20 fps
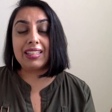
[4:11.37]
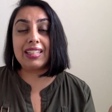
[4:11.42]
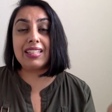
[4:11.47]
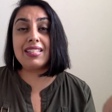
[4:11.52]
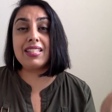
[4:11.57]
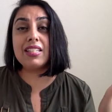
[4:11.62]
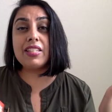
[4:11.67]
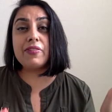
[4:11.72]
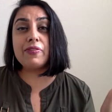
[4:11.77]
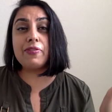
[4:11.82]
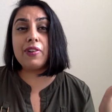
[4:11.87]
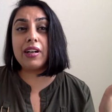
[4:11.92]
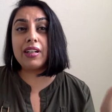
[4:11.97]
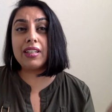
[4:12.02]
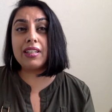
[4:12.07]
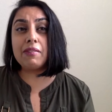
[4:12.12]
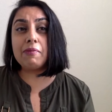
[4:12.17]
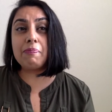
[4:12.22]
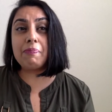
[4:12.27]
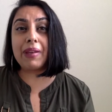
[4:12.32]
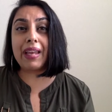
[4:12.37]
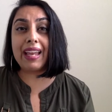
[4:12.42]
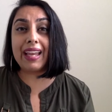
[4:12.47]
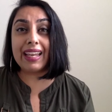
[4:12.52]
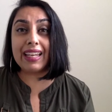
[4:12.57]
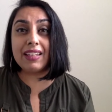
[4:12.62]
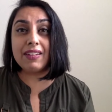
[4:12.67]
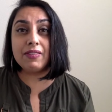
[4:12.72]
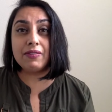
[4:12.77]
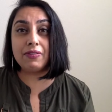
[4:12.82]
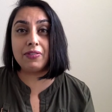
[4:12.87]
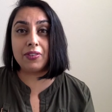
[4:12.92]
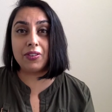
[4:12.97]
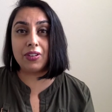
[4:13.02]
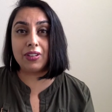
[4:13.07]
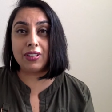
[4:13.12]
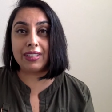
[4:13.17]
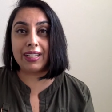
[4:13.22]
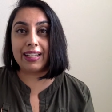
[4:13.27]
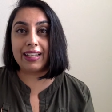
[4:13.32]
This is fucking
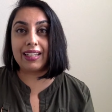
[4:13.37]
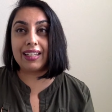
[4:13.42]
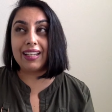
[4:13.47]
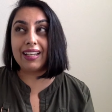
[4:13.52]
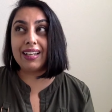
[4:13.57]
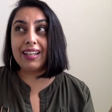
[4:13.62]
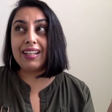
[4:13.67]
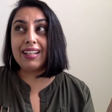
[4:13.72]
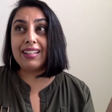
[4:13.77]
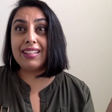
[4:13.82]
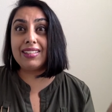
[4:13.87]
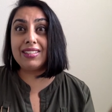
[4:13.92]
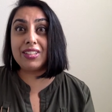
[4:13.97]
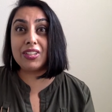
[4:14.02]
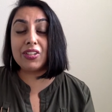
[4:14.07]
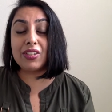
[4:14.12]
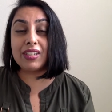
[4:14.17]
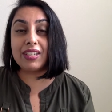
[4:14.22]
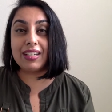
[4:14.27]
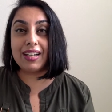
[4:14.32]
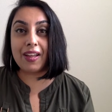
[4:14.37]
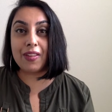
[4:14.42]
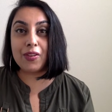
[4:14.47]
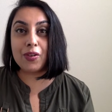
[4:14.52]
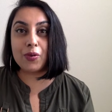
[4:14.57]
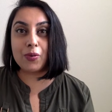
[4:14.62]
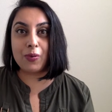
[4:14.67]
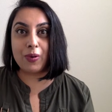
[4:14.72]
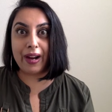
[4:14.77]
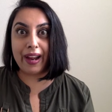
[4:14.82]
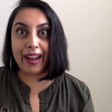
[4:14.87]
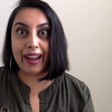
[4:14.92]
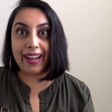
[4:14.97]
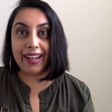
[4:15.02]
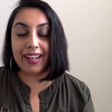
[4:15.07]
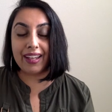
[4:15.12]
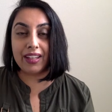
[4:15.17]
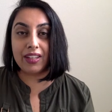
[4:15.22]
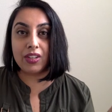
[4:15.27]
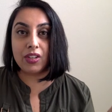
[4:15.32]
painful. Like, is there another way?
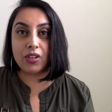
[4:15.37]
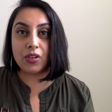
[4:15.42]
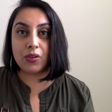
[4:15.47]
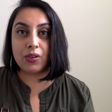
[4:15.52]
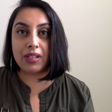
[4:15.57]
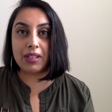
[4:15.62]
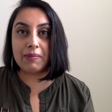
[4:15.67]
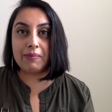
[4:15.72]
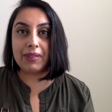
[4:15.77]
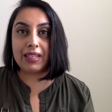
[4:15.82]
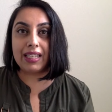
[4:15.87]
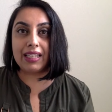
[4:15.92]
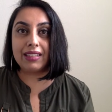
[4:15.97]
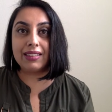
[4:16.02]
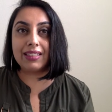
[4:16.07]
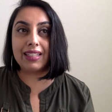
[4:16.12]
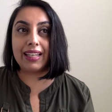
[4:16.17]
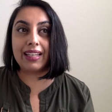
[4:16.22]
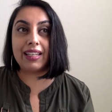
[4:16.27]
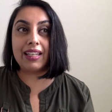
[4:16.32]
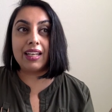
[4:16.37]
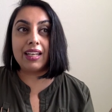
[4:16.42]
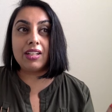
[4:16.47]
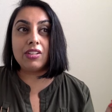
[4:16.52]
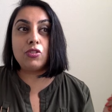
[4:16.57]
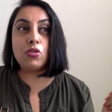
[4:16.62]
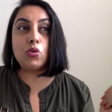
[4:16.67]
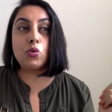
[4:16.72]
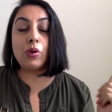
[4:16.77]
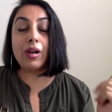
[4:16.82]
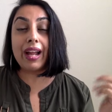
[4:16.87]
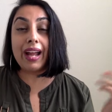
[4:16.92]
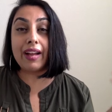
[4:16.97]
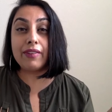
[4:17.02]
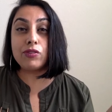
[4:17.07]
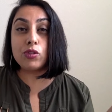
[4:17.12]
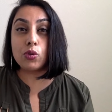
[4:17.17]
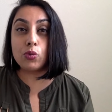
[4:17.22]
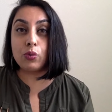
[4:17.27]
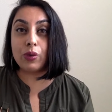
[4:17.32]
You know what I mean? Like, do I
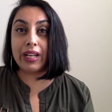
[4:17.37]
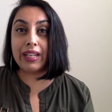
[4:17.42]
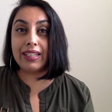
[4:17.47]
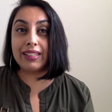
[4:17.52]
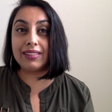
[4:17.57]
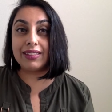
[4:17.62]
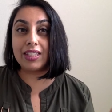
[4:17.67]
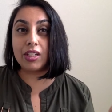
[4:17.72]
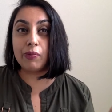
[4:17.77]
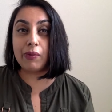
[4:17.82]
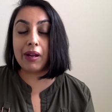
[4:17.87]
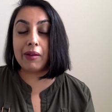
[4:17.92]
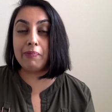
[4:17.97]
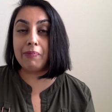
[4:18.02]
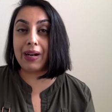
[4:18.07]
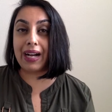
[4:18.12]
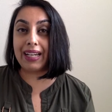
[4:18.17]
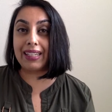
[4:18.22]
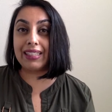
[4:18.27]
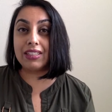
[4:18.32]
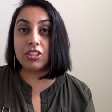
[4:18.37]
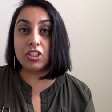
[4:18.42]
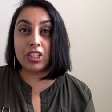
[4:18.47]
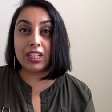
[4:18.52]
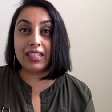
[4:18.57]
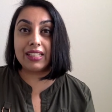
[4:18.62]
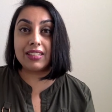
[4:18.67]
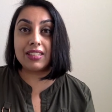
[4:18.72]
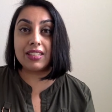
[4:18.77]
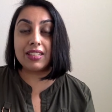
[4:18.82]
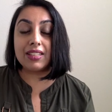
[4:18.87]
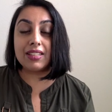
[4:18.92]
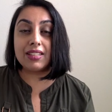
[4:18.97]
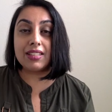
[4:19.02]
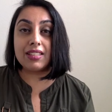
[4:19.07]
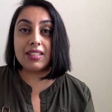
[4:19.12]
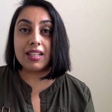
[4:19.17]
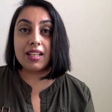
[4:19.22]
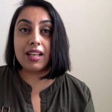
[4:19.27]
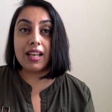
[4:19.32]
have to wait until my body
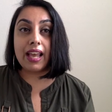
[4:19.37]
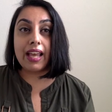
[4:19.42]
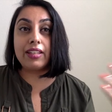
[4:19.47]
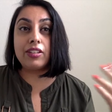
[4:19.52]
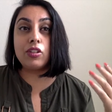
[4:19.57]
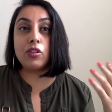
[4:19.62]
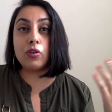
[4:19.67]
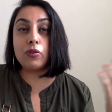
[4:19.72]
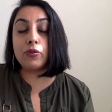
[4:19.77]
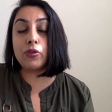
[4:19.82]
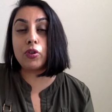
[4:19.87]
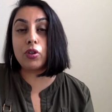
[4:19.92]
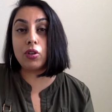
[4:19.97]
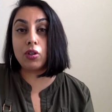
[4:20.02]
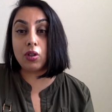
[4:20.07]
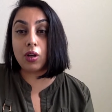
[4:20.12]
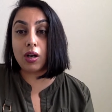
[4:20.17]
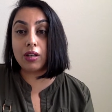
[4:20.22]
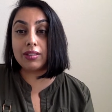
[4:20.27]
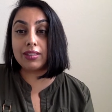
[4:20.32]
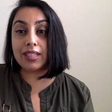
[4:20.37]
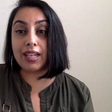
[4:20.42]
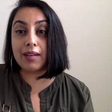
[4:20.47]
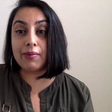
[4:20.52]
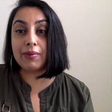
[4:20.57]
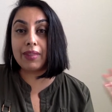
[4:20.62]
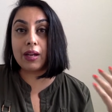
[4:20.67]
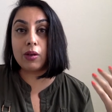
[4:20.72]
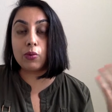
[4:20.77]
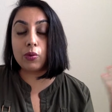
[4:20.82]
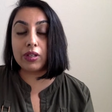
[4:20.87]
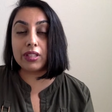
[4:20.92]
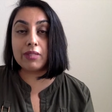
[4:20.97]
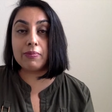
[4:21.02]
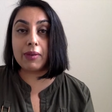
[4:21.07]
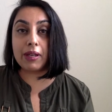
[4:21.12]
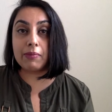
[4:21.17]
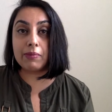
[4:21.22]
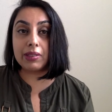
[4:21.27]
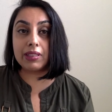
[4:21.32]
changes? And, for a long time, that was
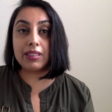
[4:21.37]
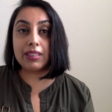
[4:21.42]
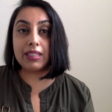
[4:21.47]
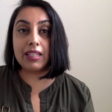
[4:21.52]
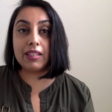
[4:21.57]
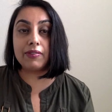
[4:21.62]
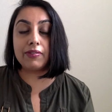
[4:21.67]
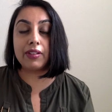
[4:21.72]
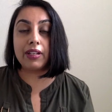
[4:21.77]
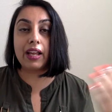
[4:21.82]
my belief.